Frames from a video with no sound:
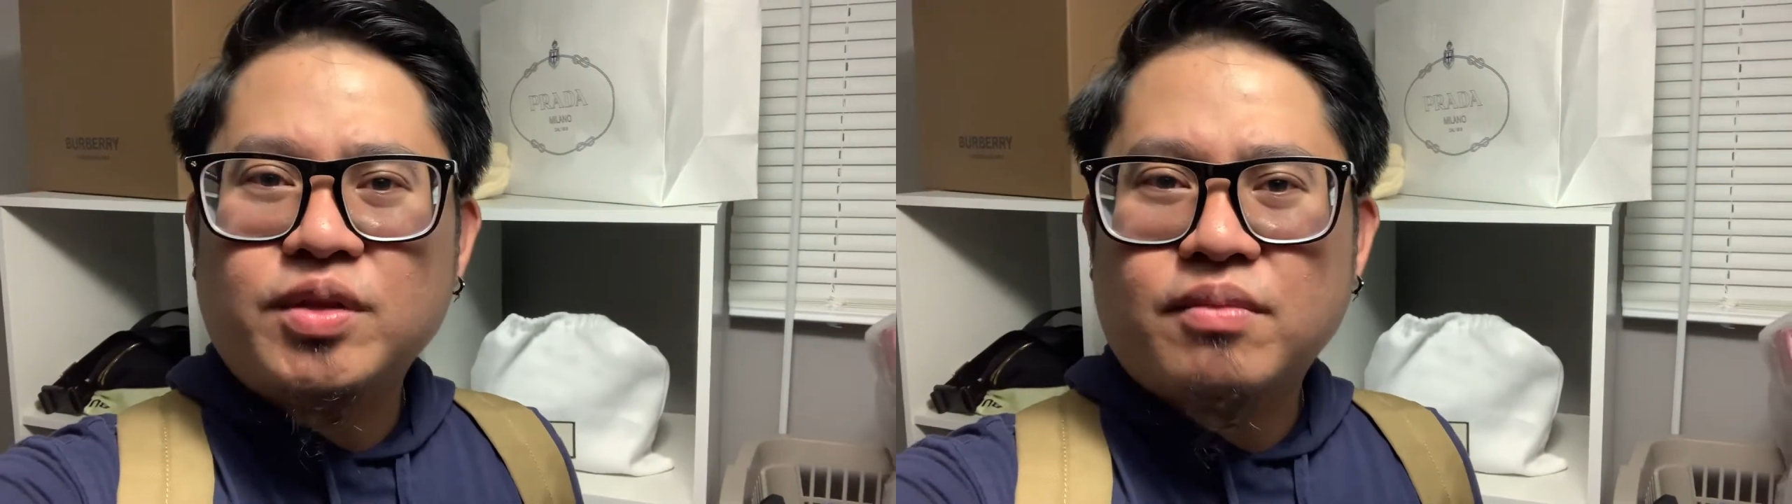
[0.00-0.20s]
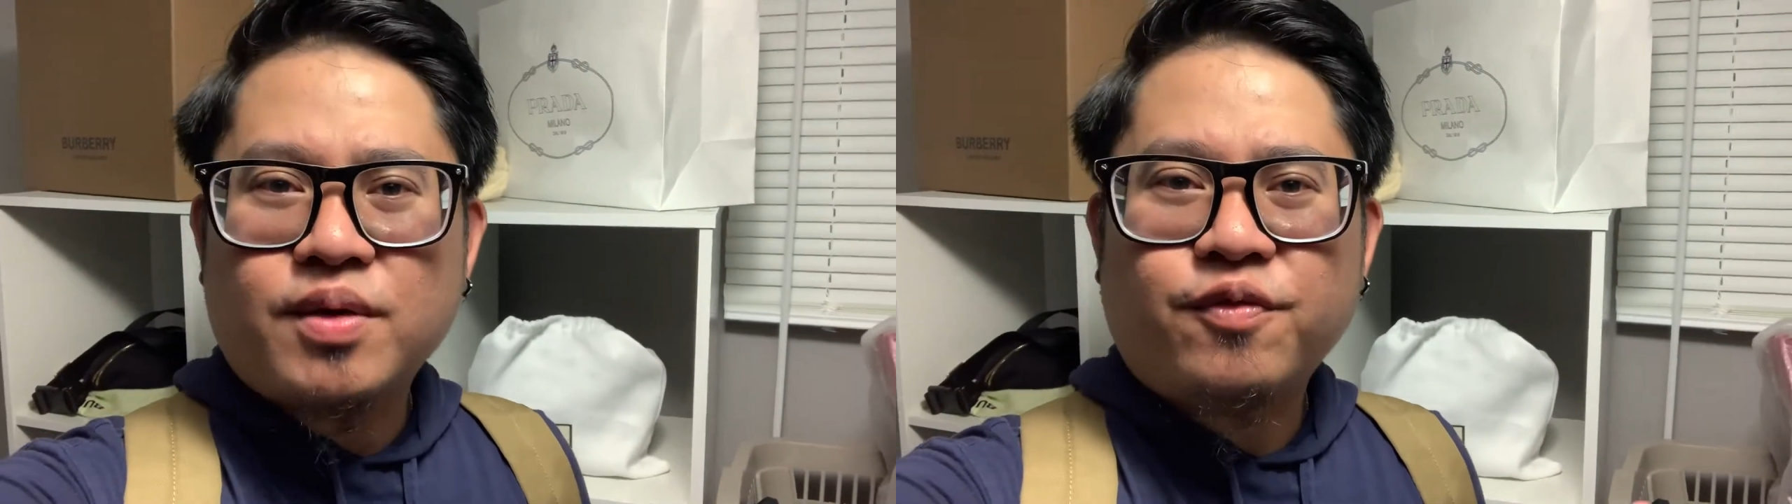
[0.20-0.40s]

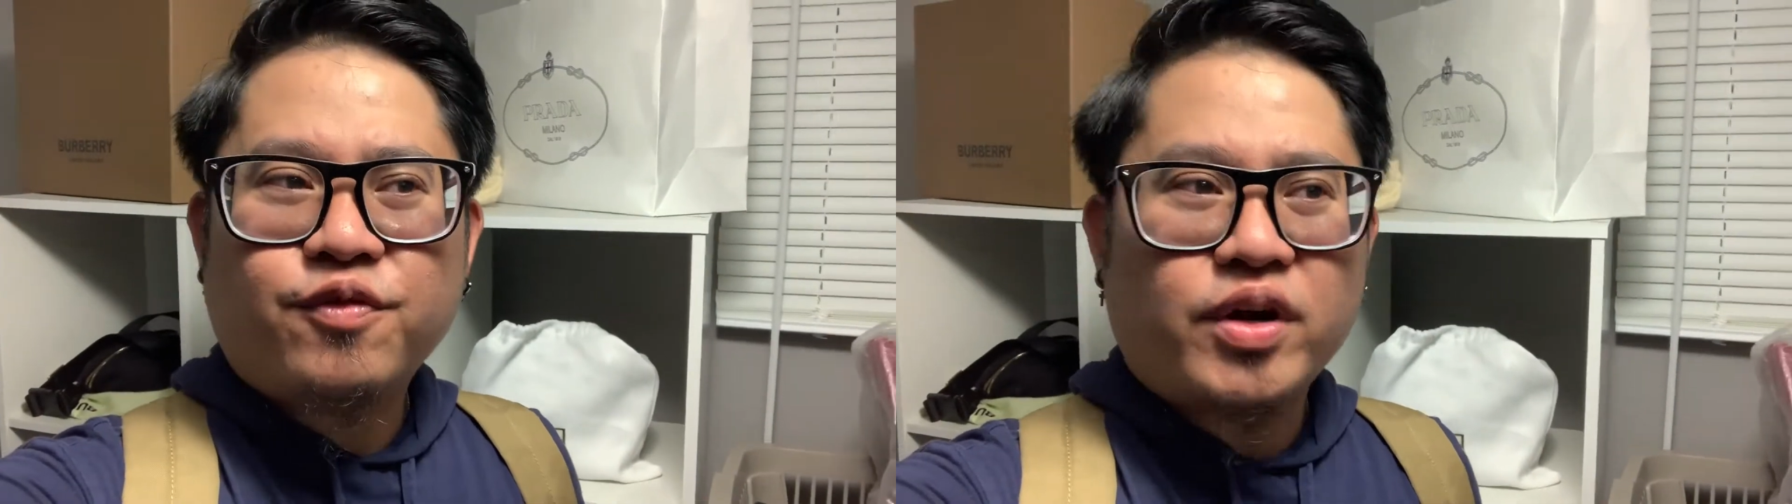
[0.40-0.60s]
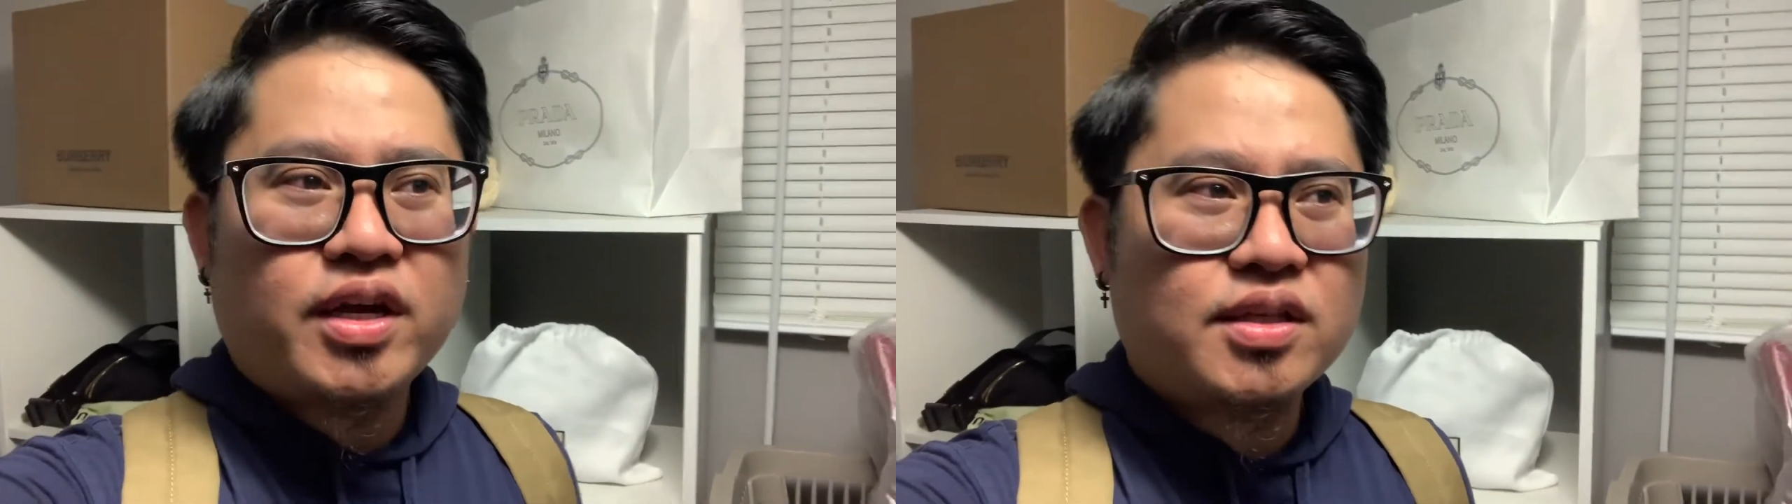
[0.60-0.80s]
my
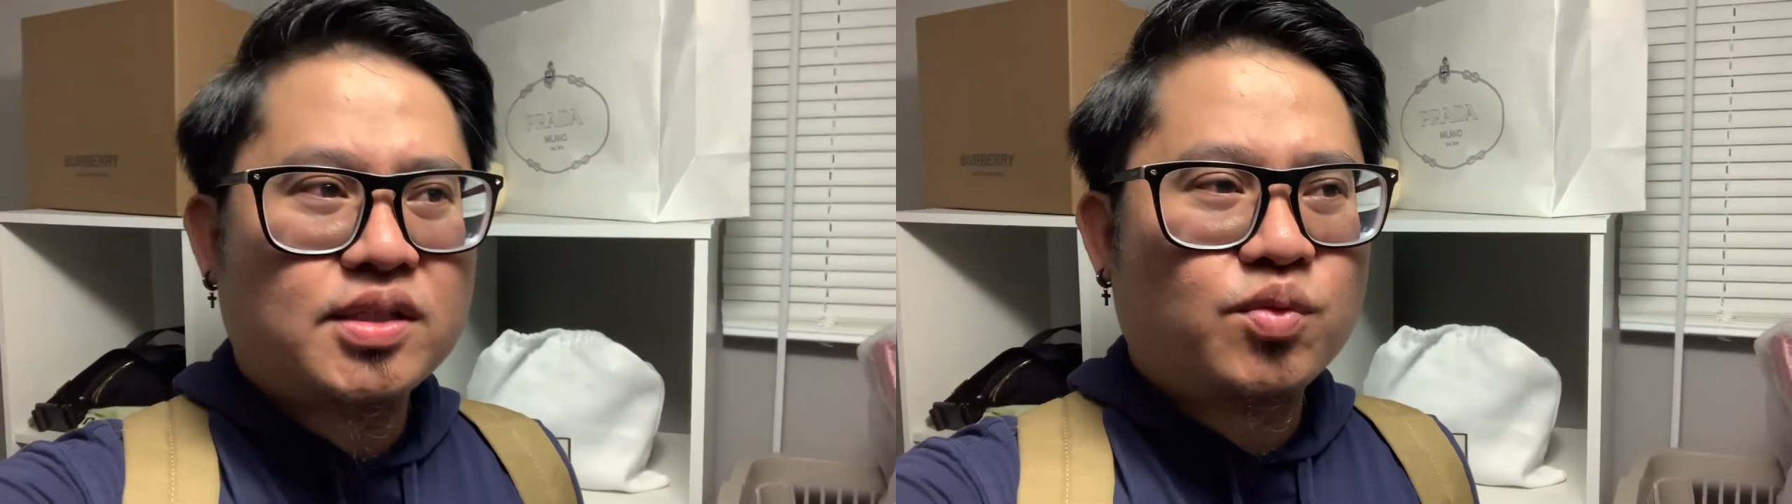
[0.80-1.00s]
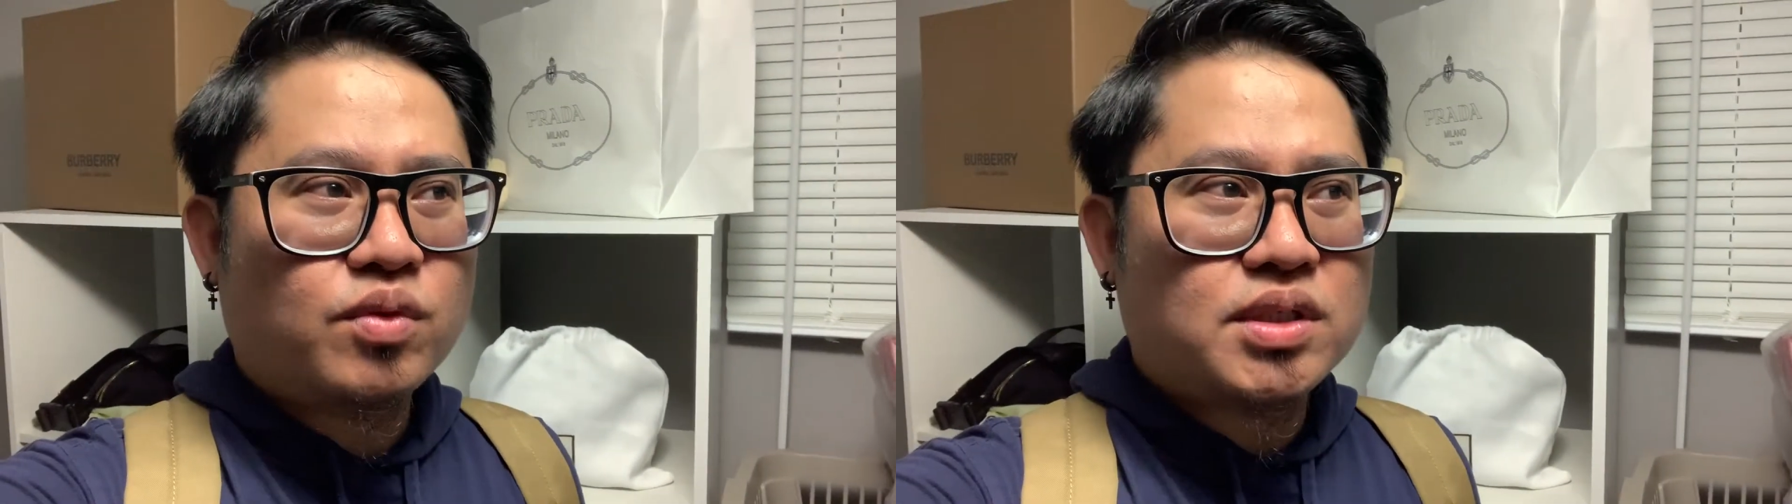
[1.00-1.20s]

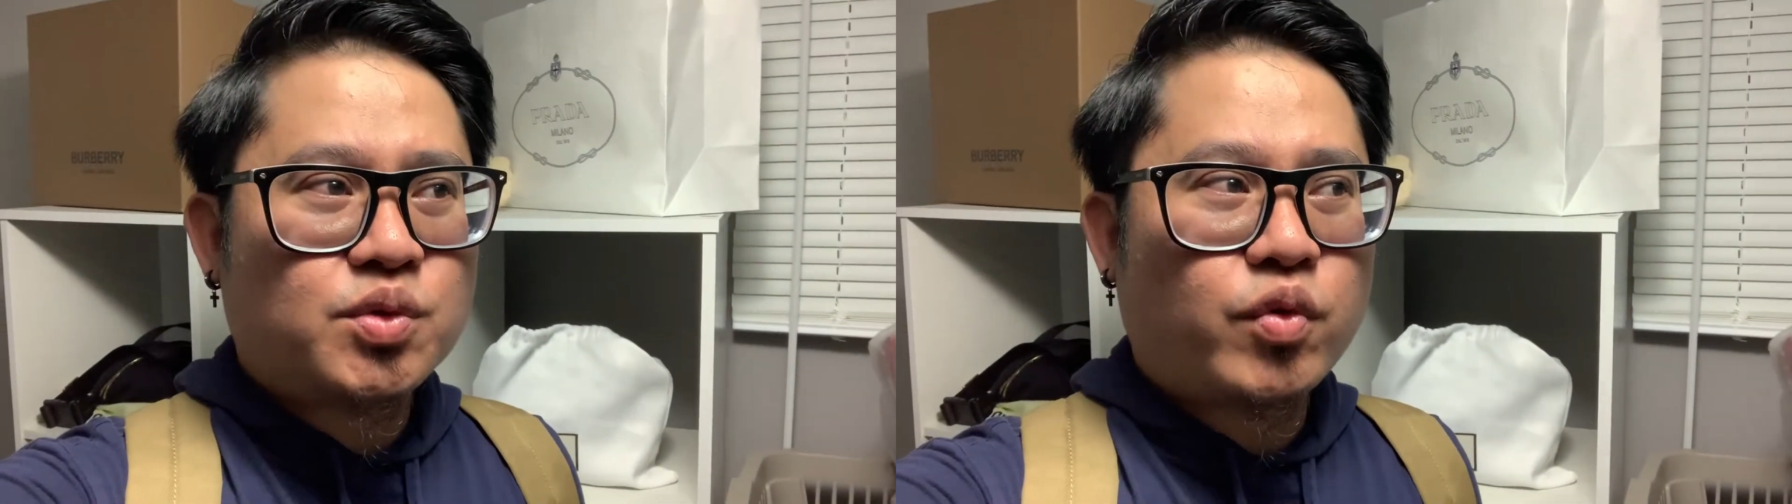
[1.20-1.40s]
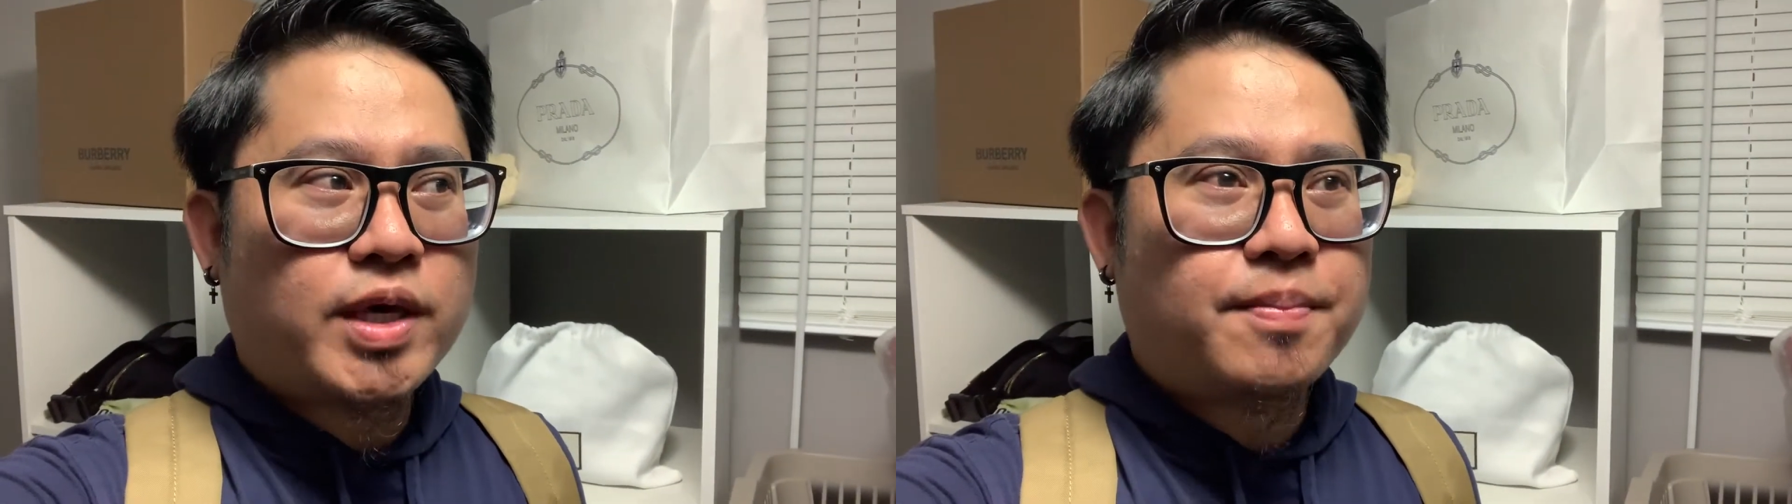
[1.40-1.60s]
friends
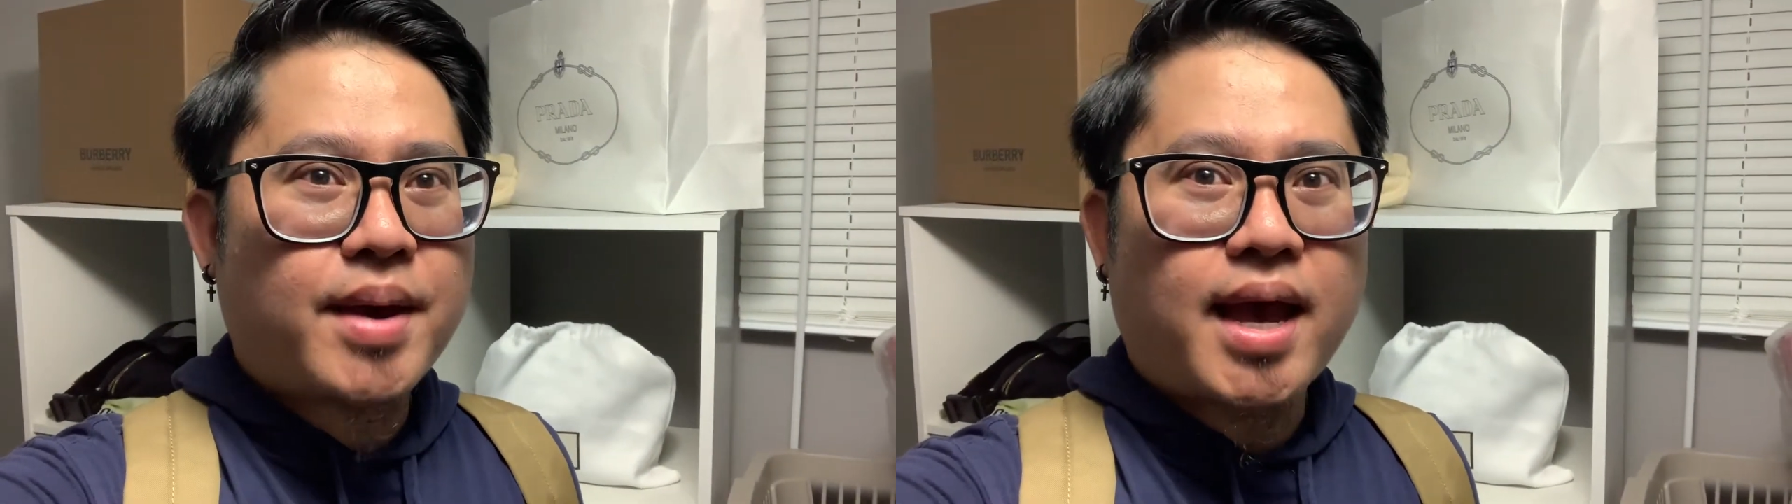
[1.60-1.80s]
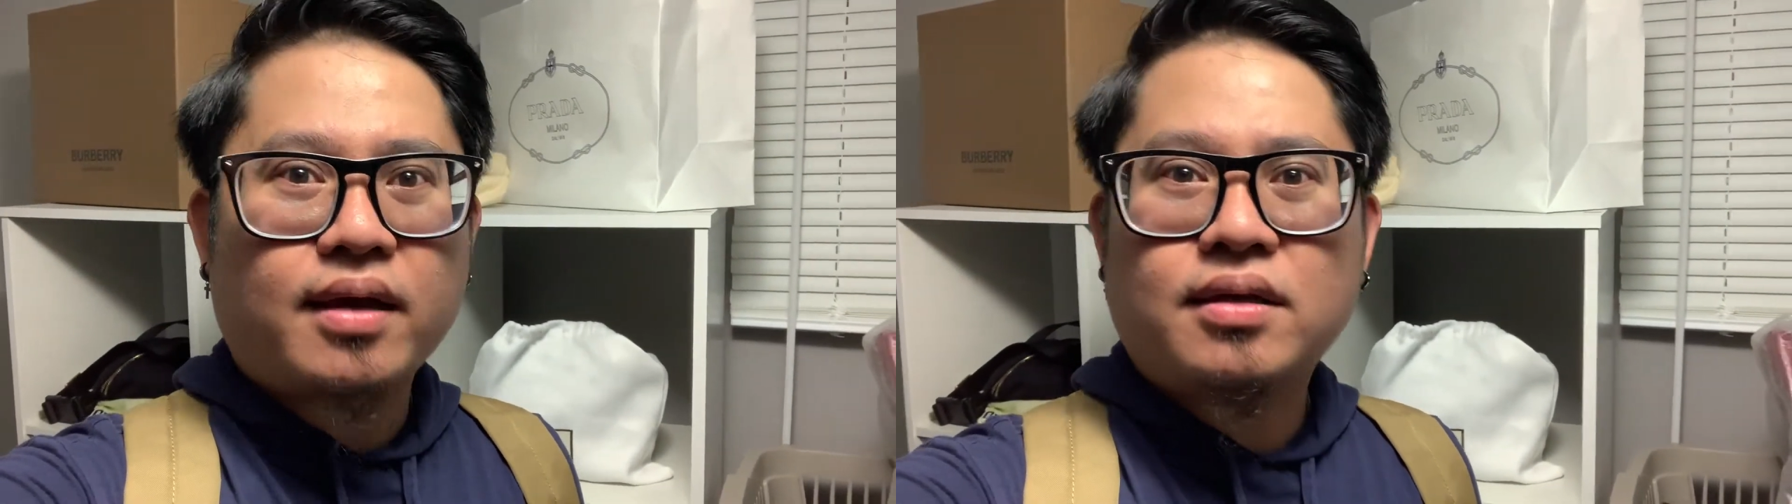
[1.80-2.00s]
was way
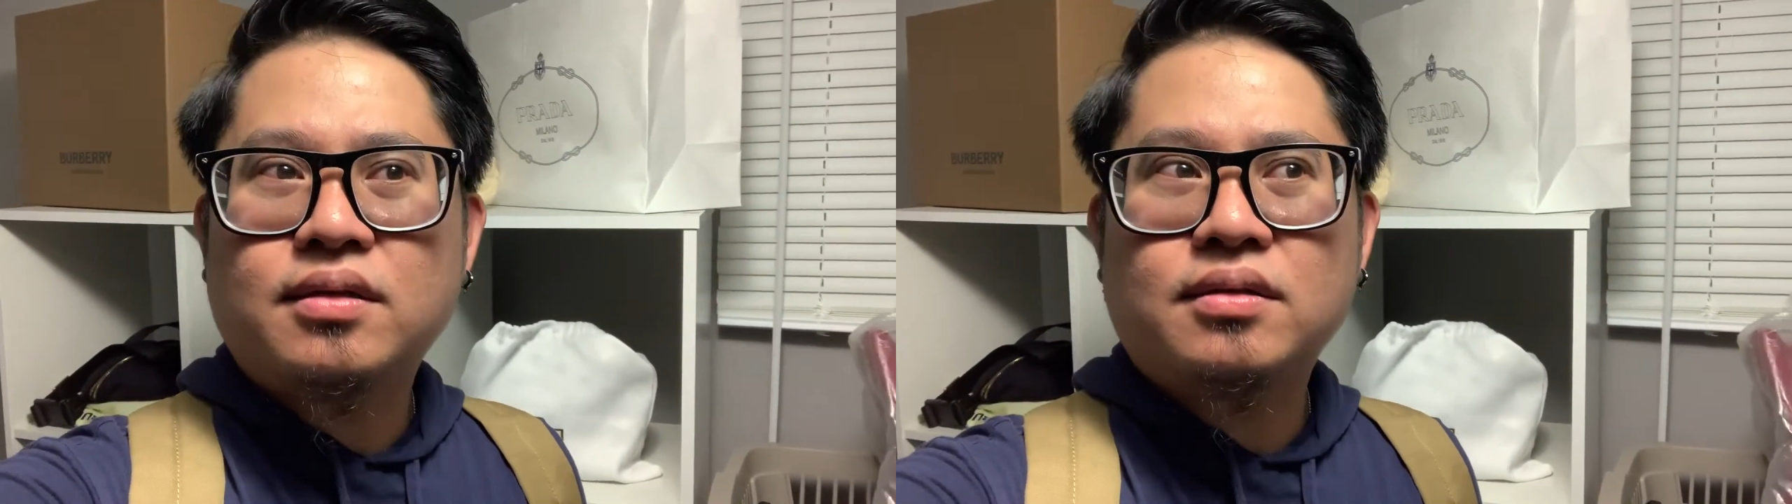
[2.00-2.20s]
back